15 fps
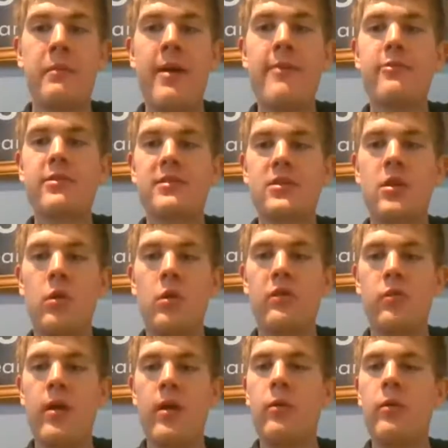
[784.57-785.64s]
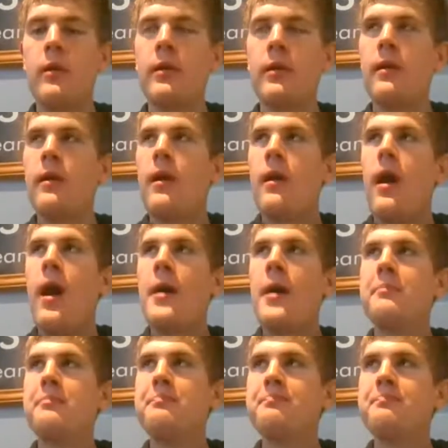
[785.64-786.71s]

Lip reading: my Everest goal as well. And